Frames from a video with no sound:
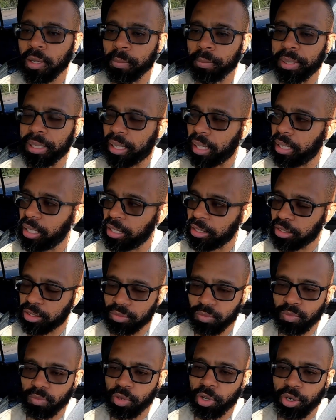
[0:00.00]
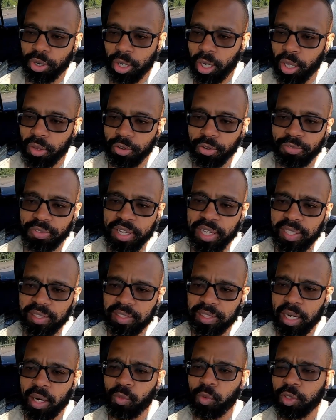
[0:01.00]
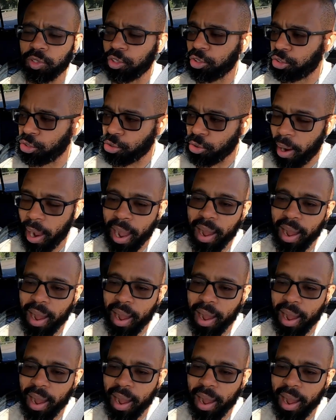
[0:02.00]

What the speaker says: because there are other things that I want to do.